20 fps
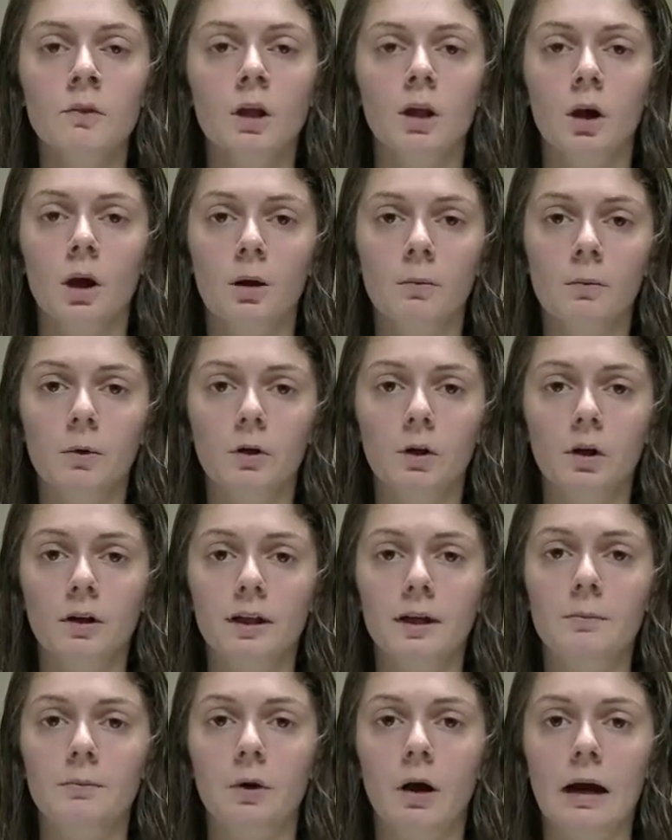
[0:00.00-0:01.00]

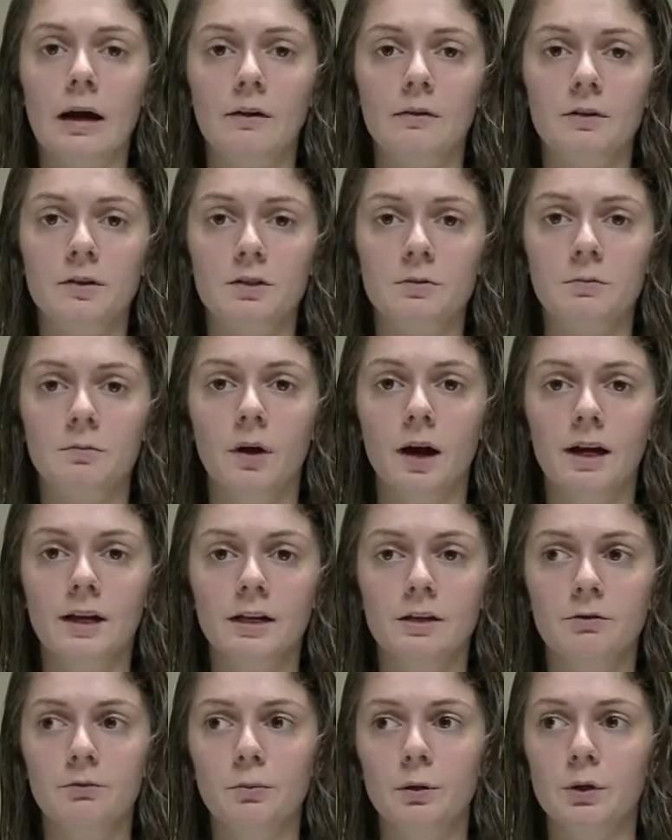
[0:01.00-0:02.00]
this
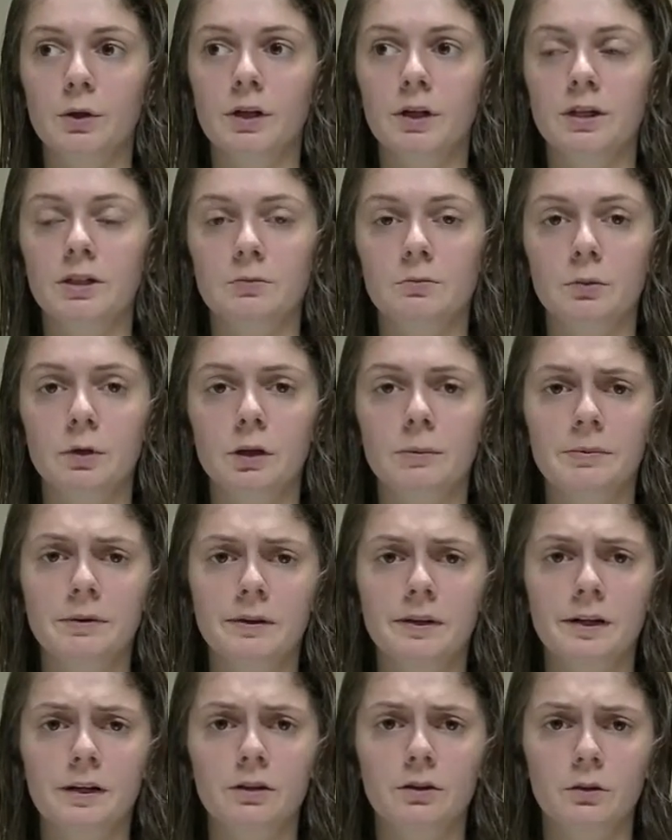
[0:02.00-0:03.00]
idea of beauty is
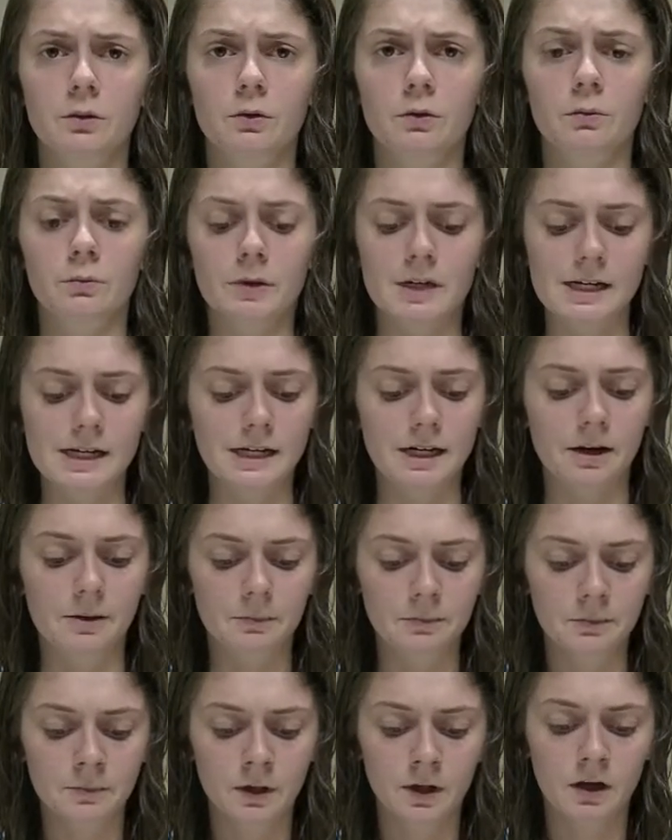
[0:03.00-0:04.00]
manipulated through the media.
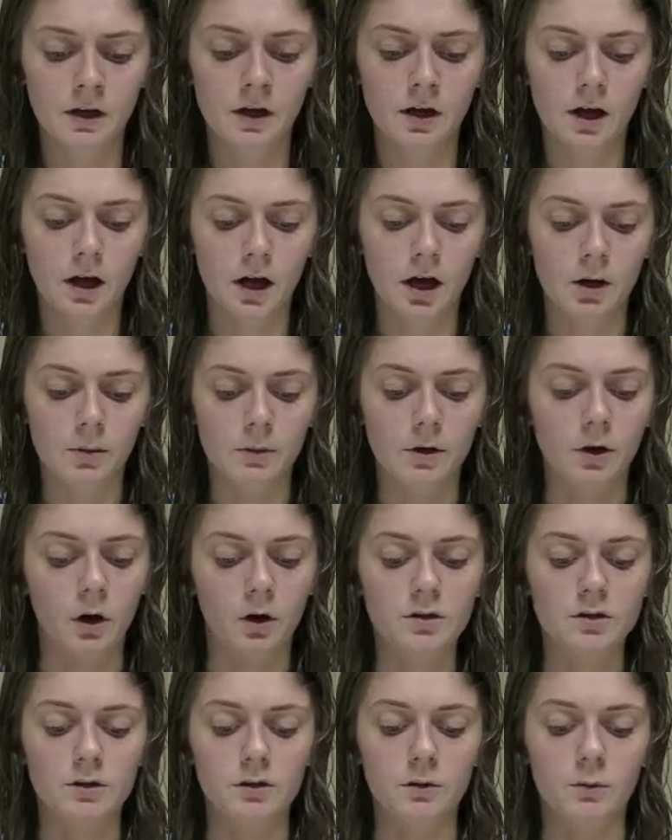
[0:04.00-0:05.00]
And
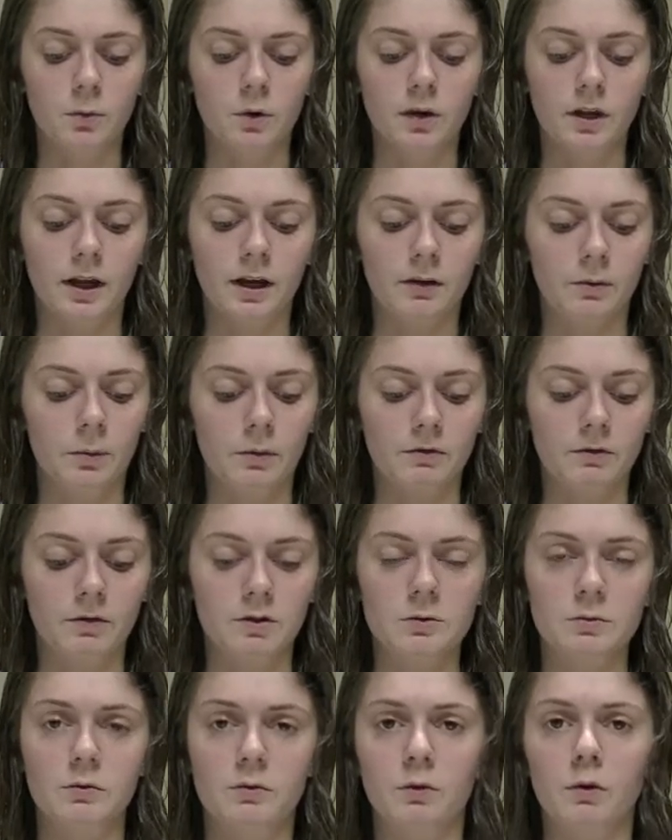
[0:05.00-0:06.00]
also the one I
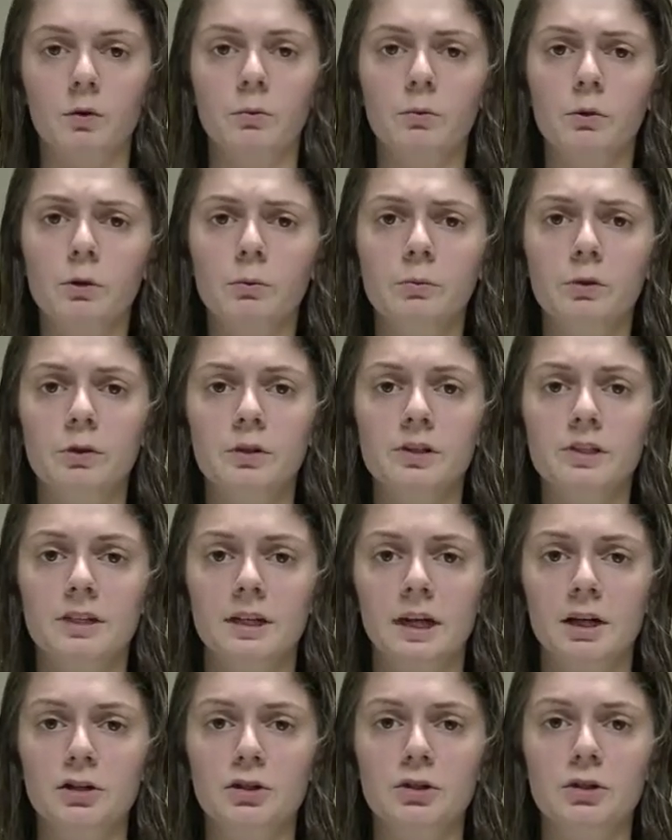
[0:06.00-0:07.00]
referenced before, Real Beauty
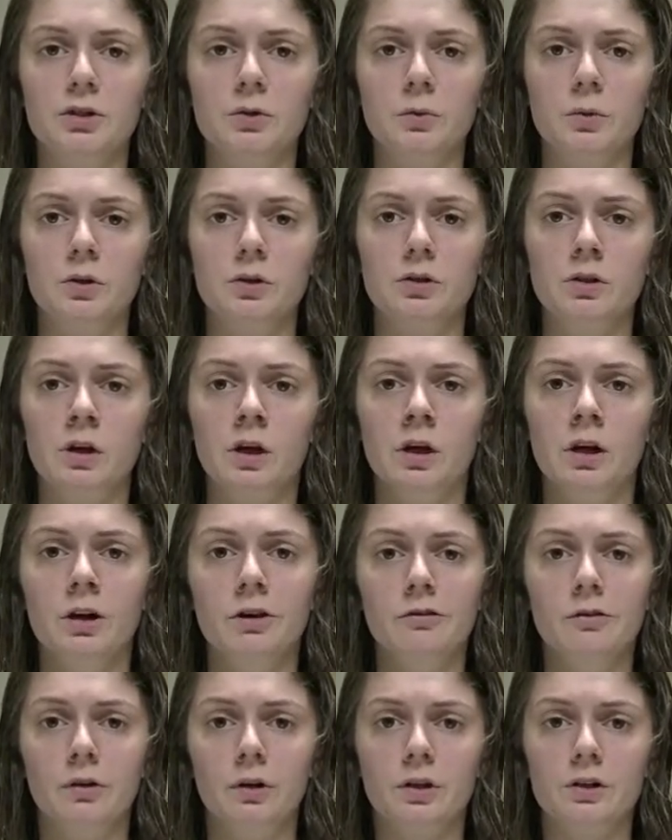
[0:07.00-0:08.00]
Sketches, which
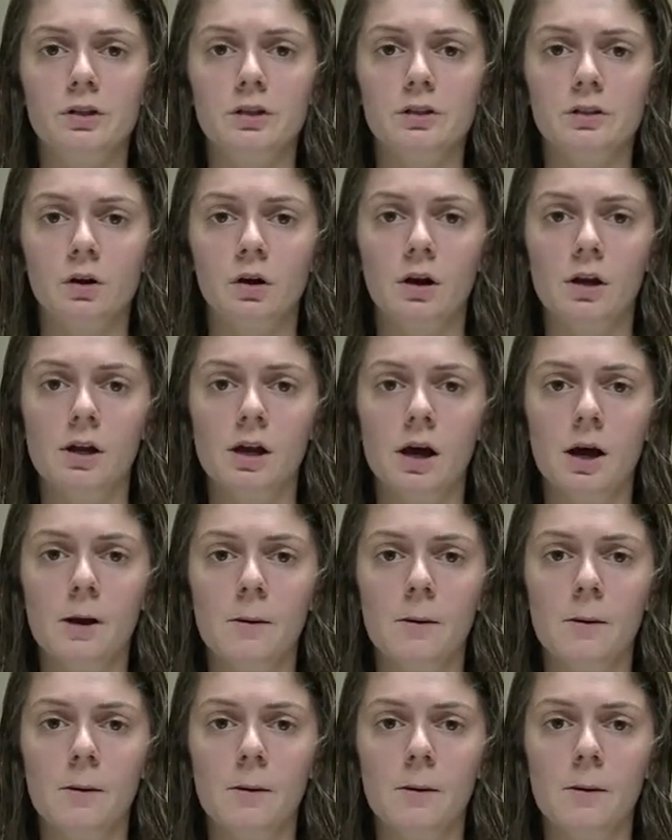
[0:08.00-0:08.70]
focuses on